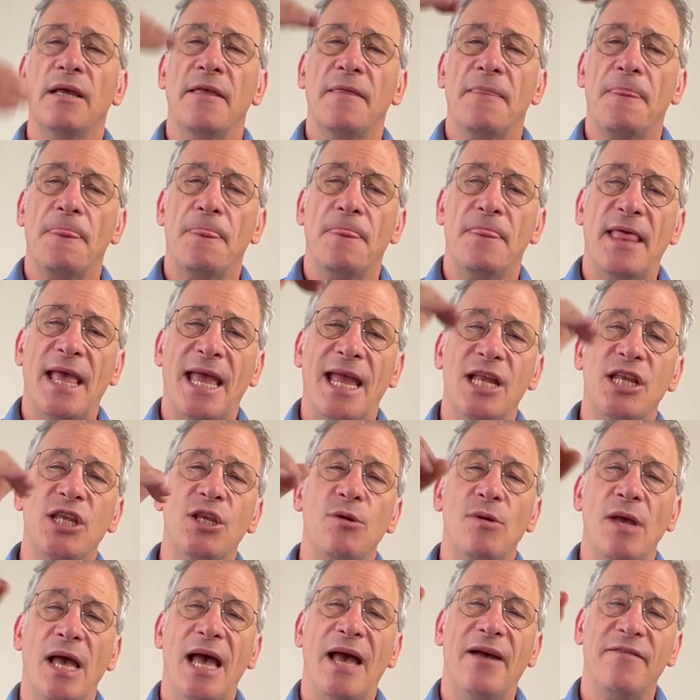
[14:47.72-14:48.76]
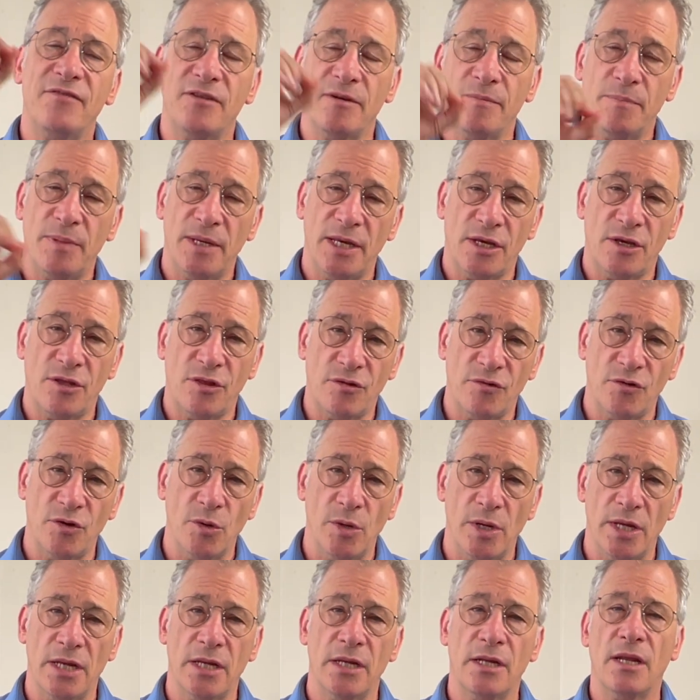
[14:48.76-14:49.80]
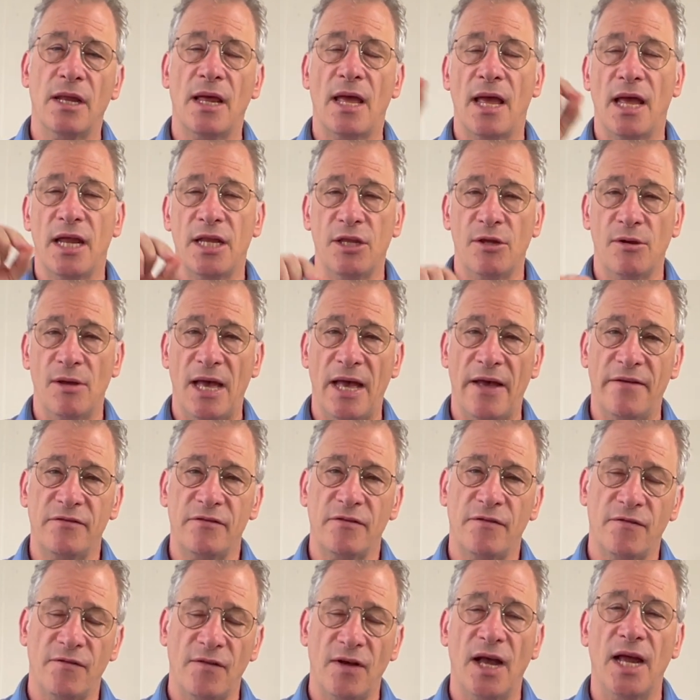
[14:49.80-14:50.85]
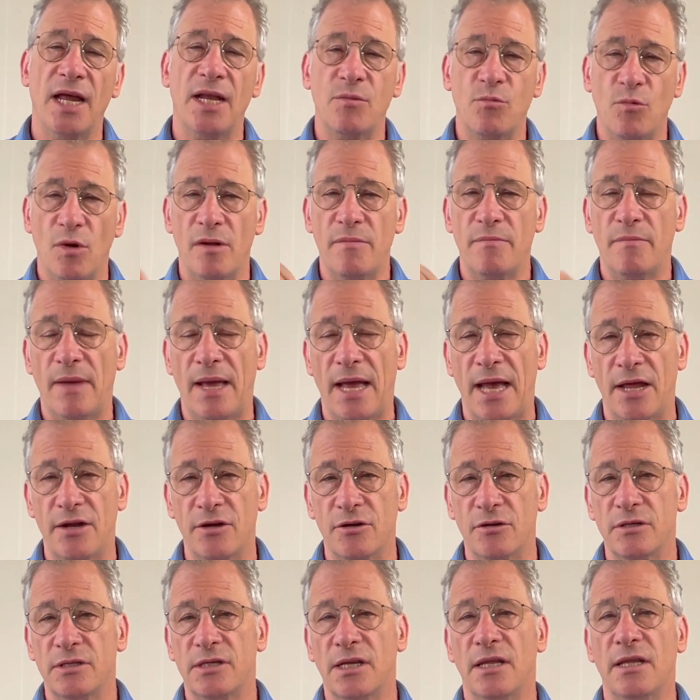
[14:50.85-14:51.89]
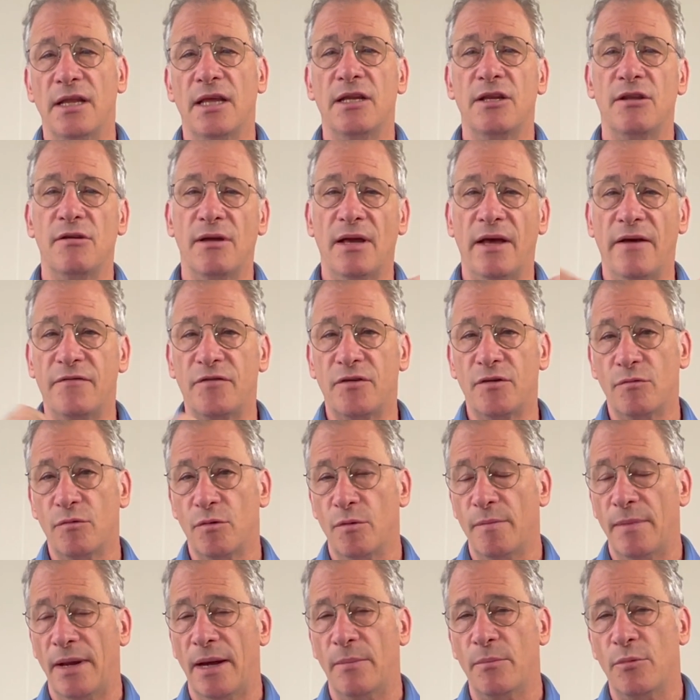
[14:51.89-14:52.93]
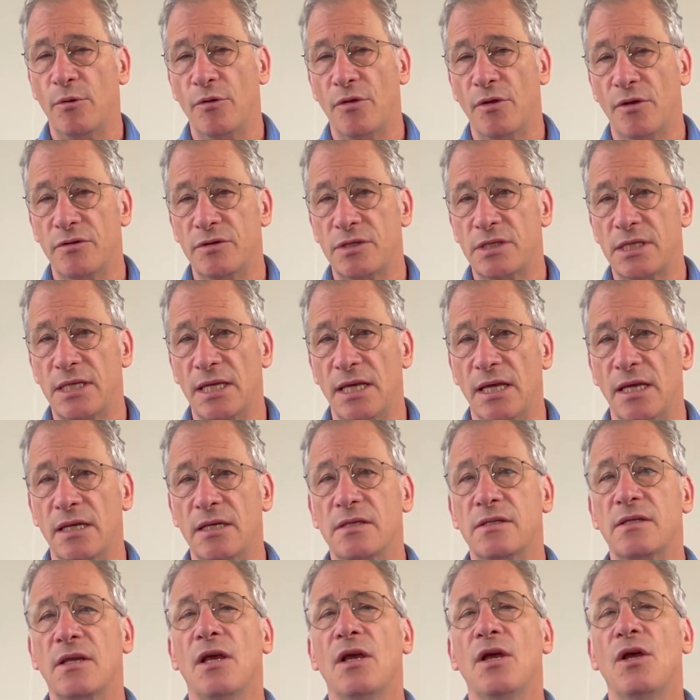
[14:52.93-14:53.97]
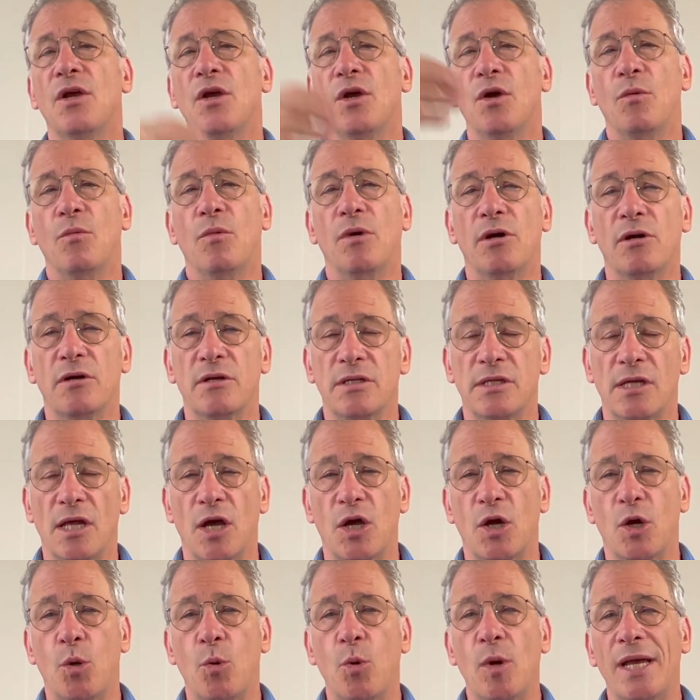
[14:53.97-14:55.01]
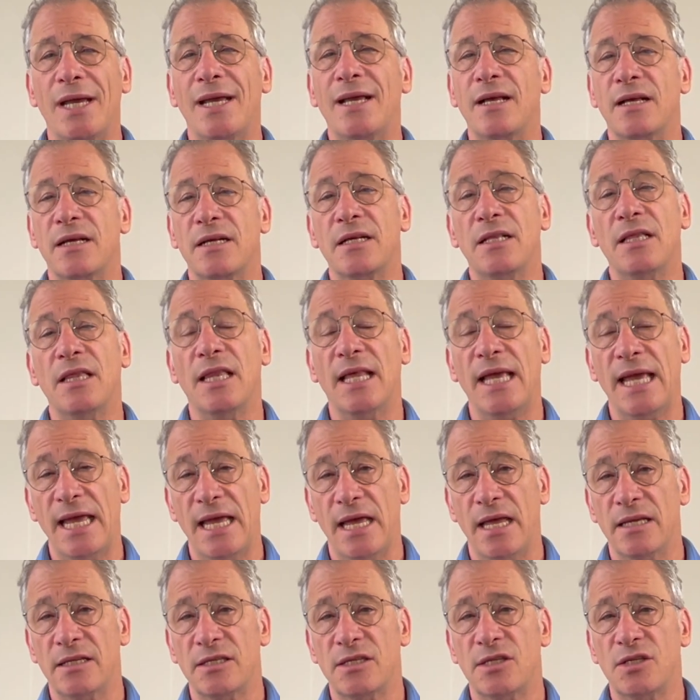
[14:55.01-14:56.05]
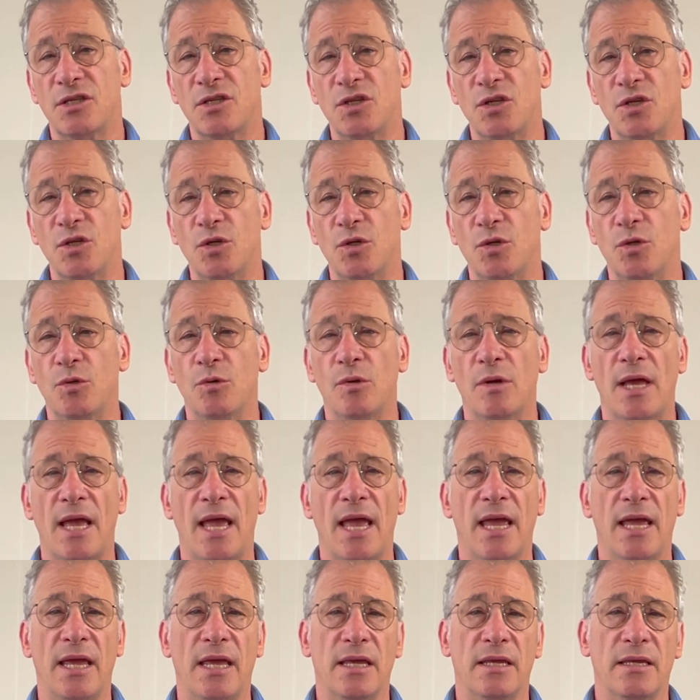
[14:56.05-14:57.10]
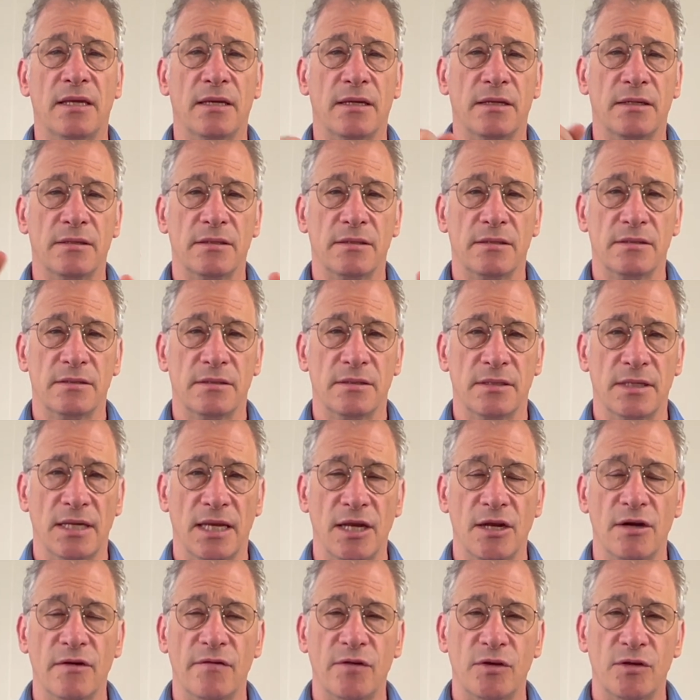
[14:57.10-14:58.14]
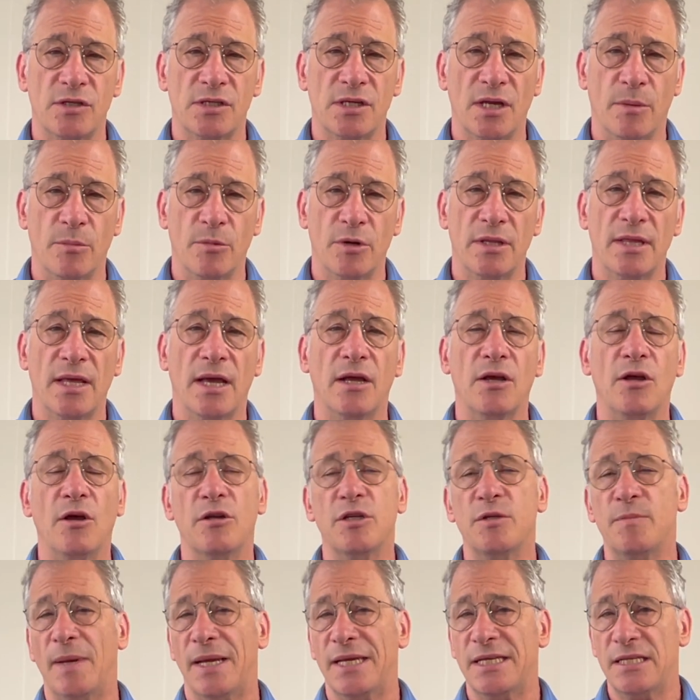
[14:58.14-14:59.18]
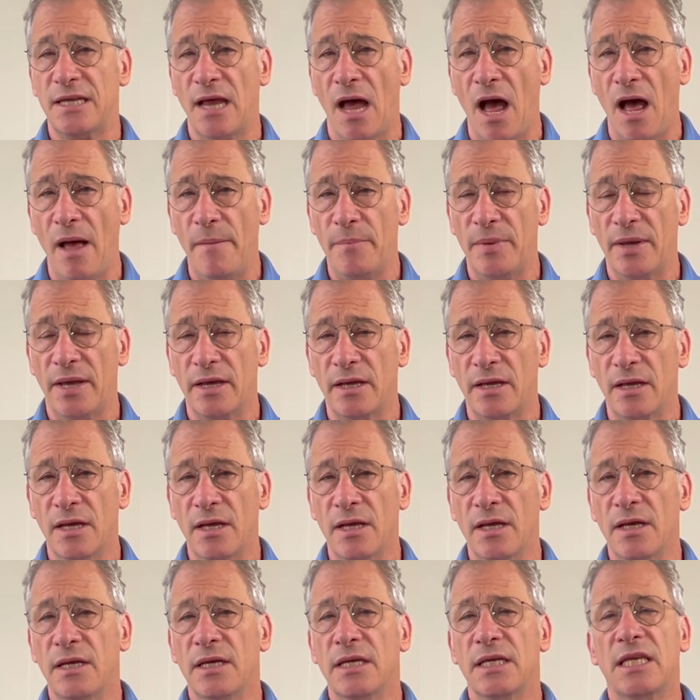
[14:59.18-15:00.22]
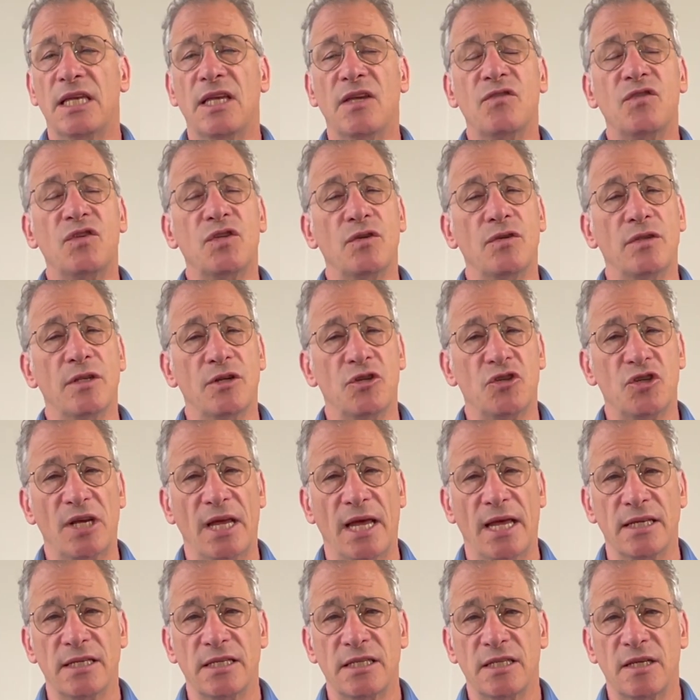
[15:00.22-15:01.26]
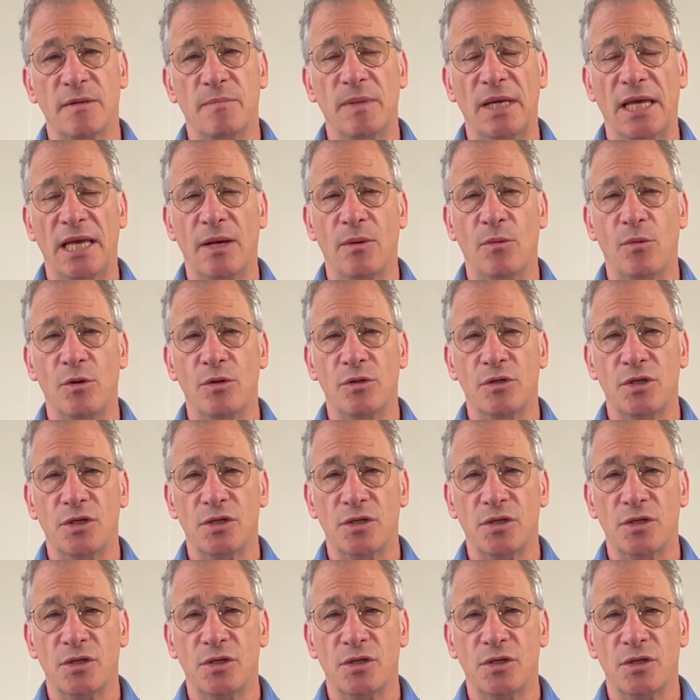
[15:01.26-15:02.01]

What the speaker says: then you have to pick through it and you have to find what matters, and then you have to remember those things. whereas a quick glance to a interview summary that goes by topic gives you the chance to be able to